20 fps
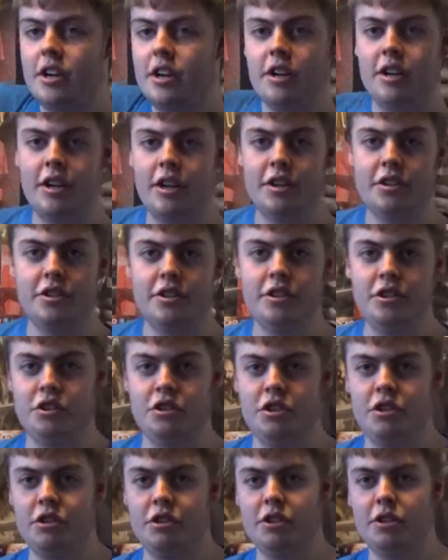I can actually
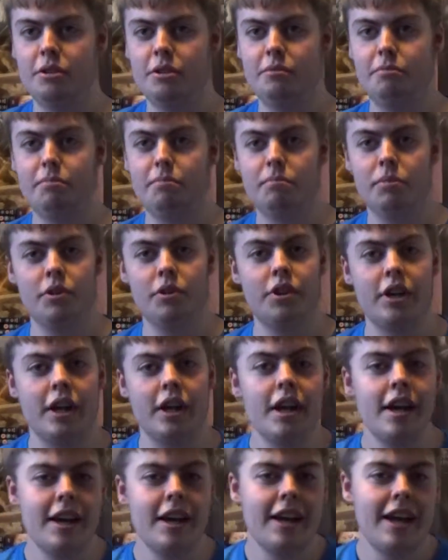just look at the Blu-ray.
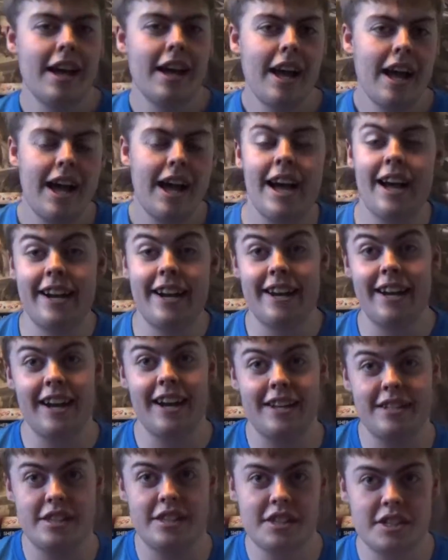And
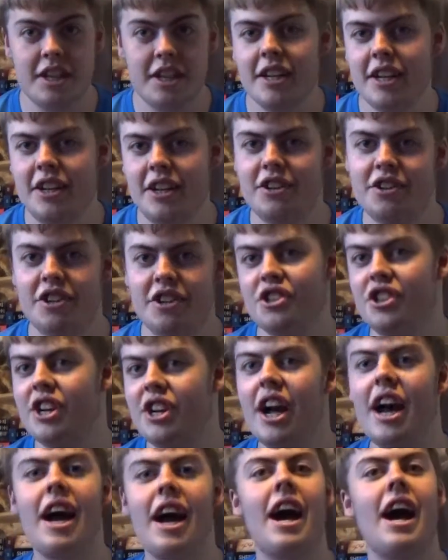as I said in the
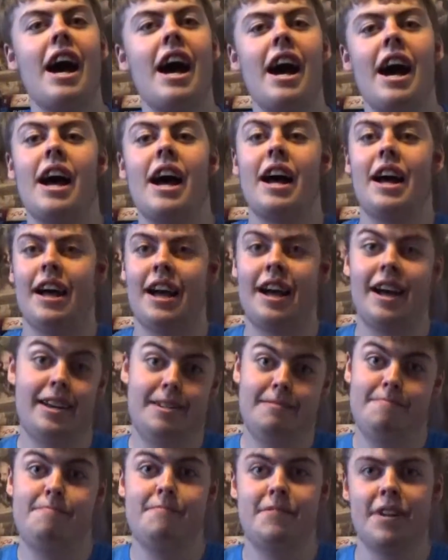introduction,
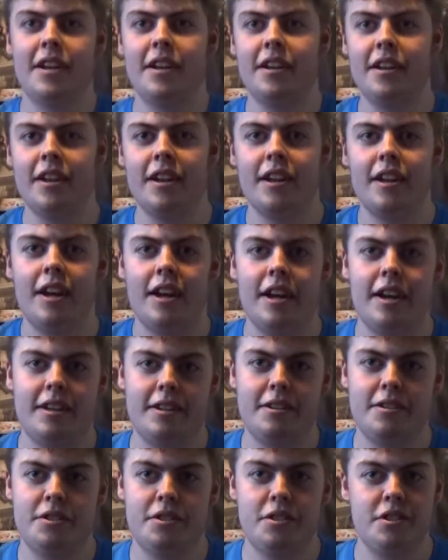I didn't I
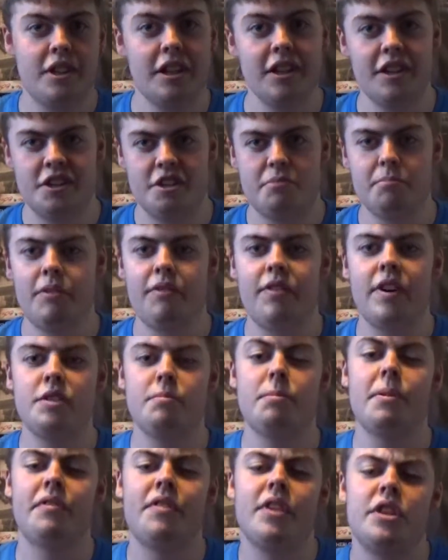didn't listen to my
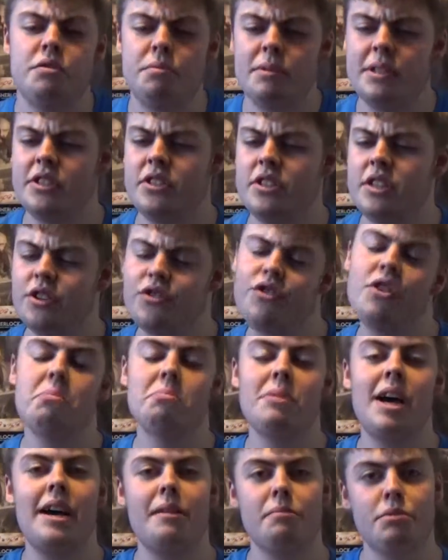friends. My friends went to see this
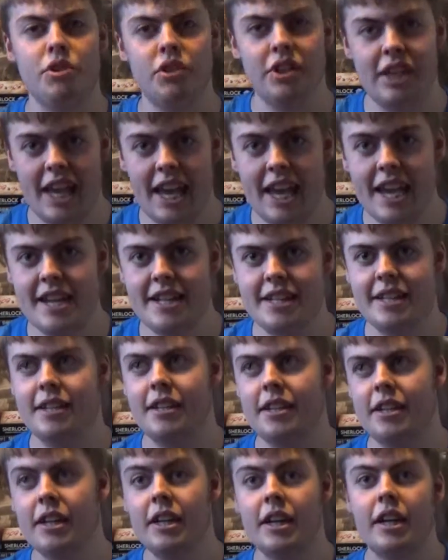film, absolutely hated
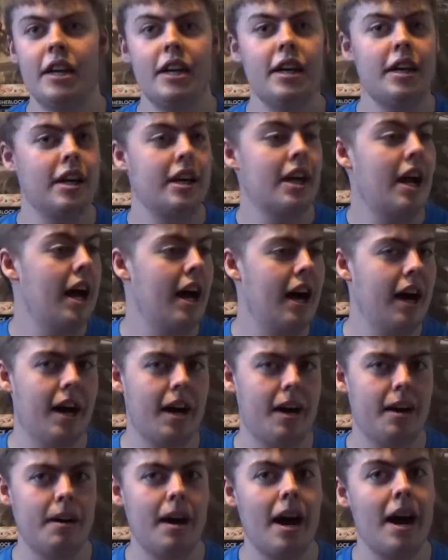it.
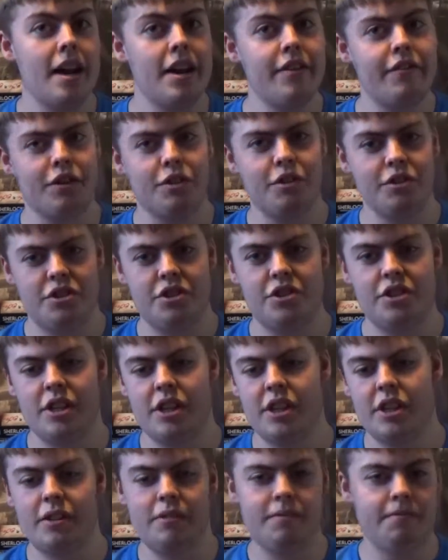Uh, I never got to
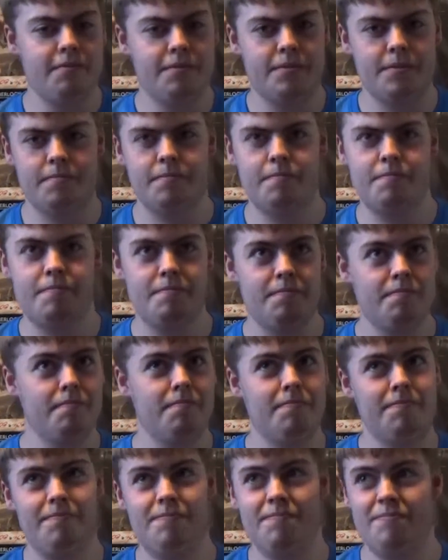see it for
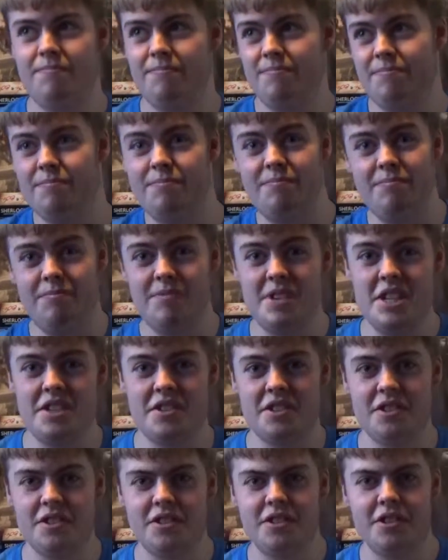
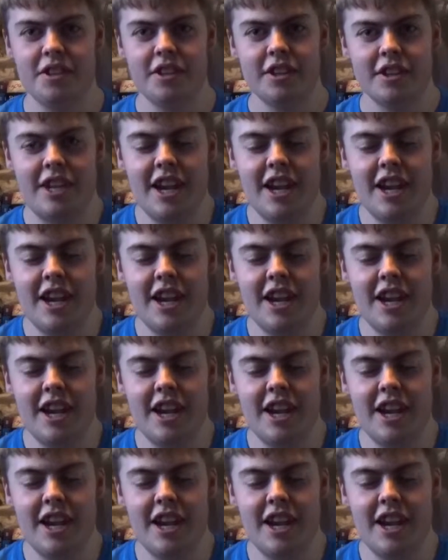reasons.